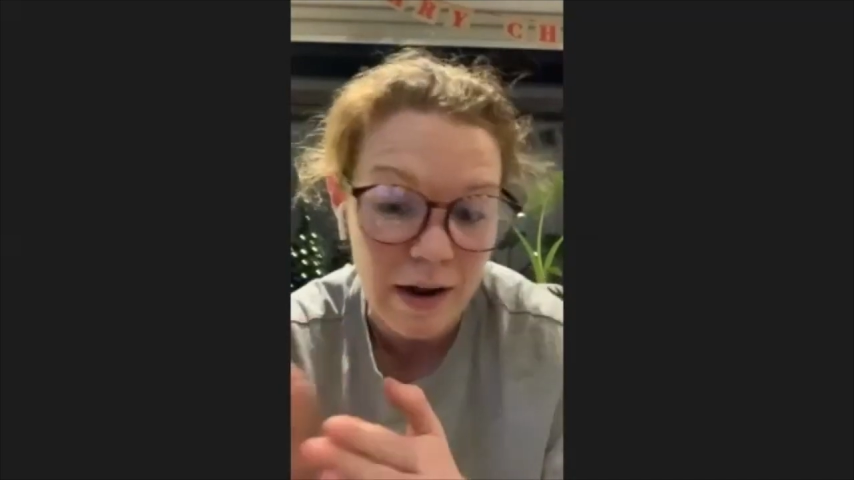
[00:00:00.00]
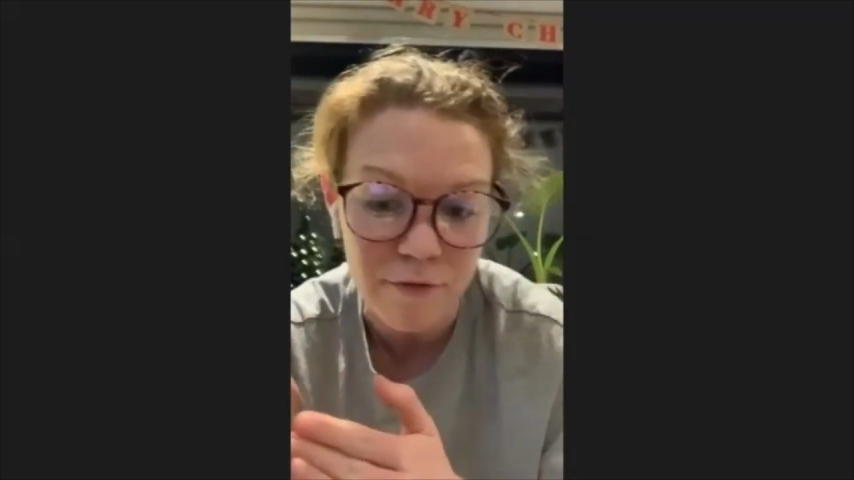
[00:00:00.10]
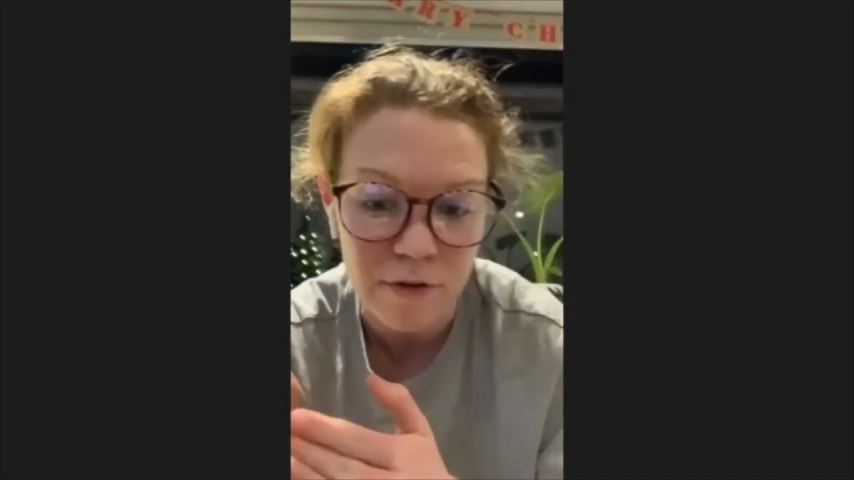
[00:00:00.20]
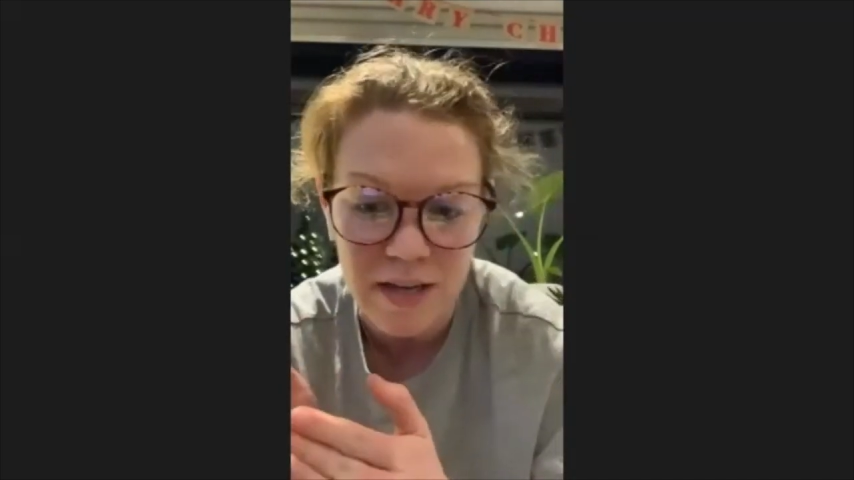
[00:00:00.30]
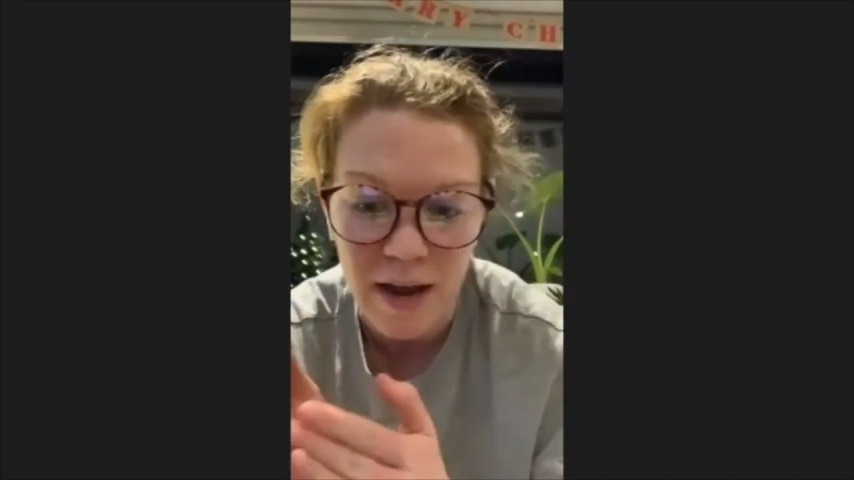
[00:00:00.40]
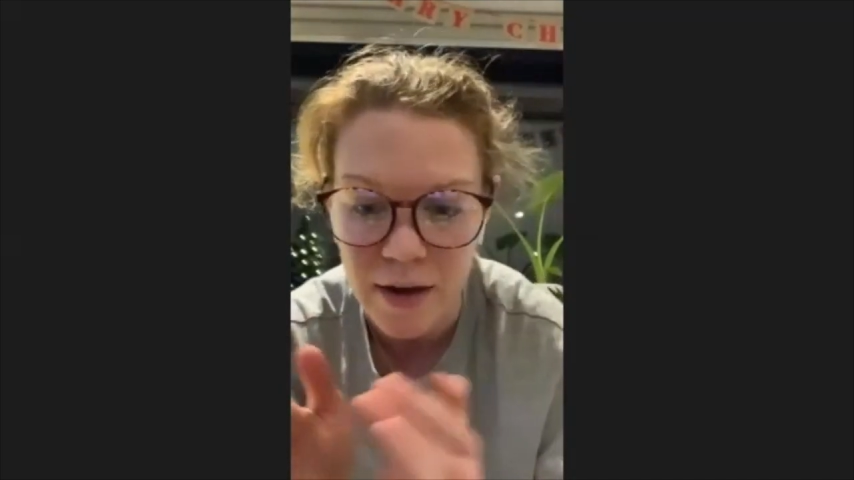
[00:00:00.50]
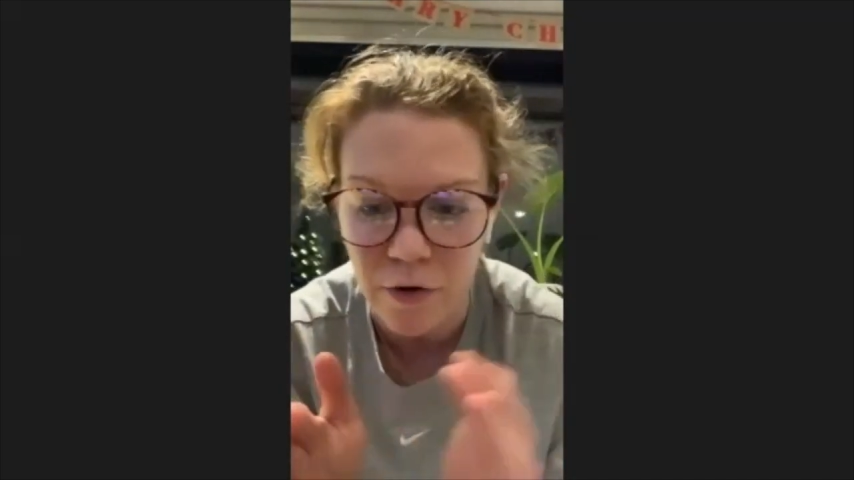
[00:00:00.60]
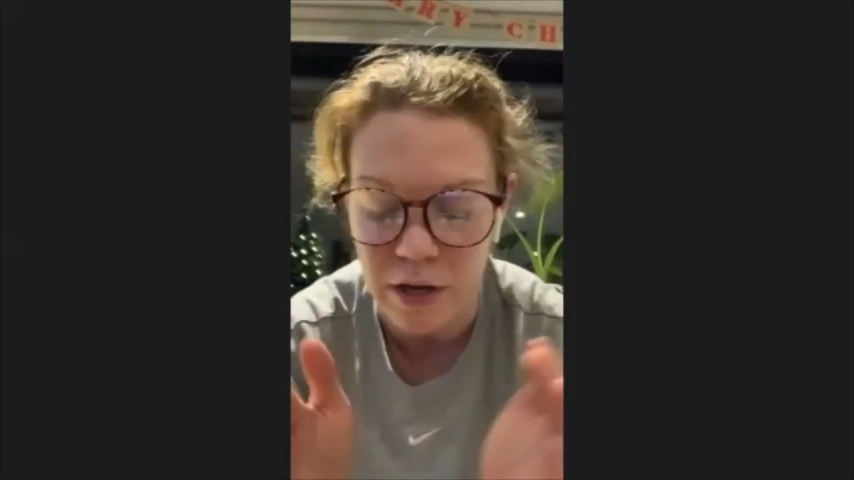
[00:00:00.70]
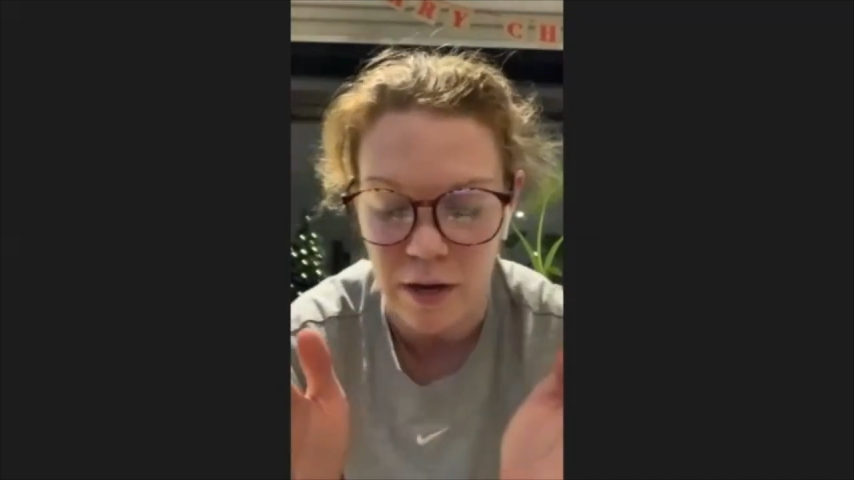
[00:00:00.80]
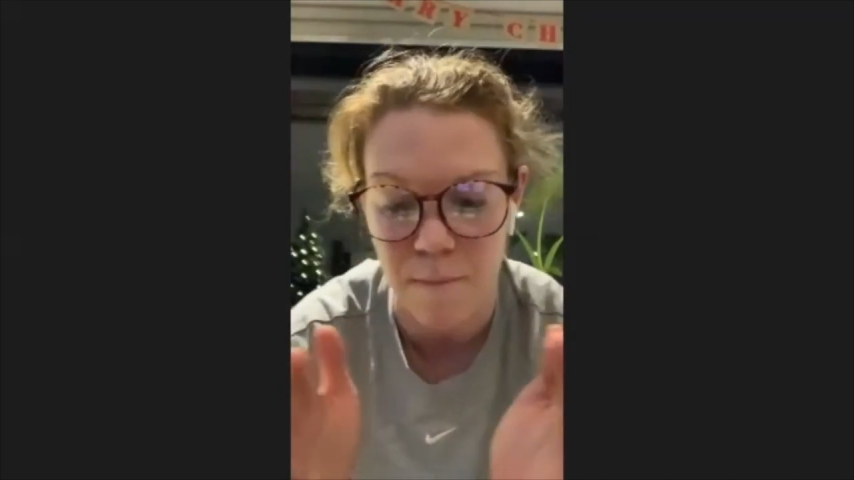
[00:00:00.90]
every day, or
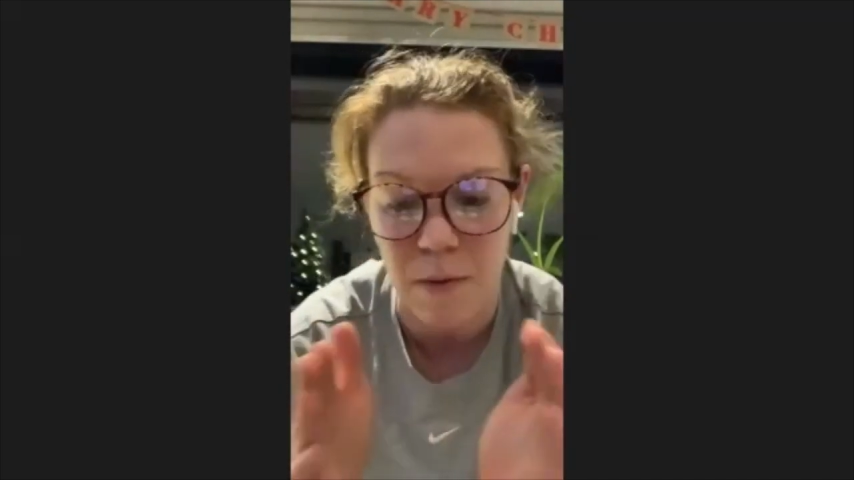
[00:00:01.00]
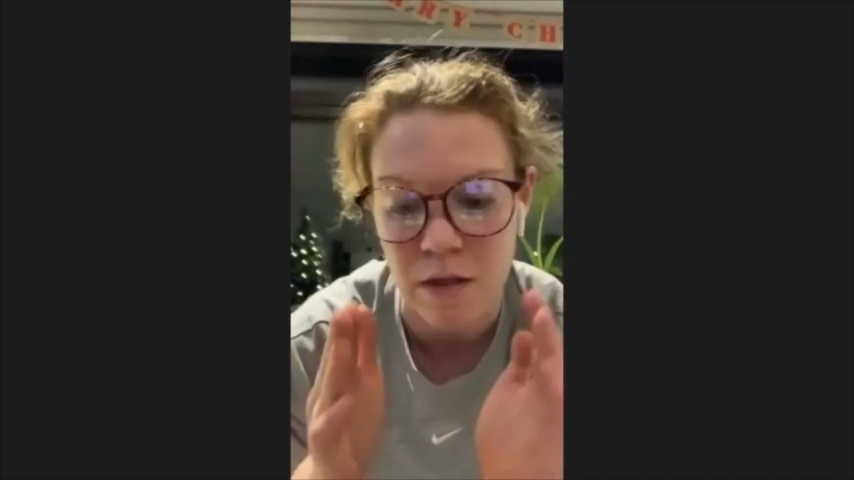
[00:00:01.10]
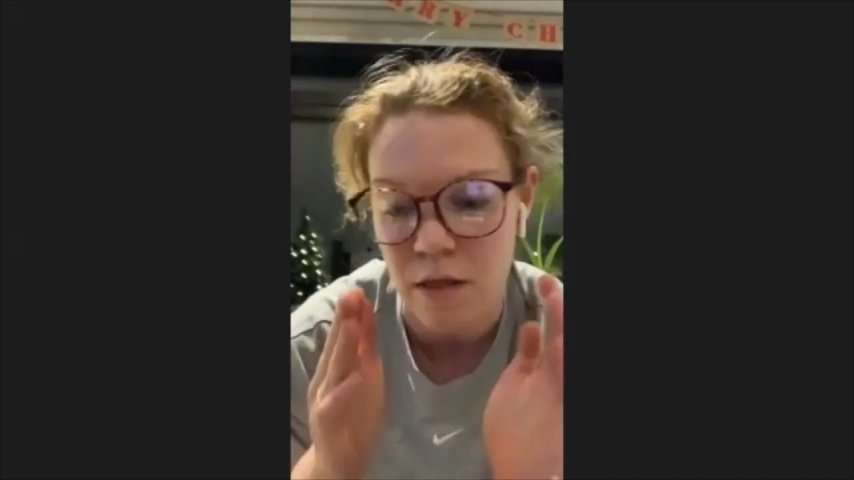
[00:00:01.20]
it can mean yeah.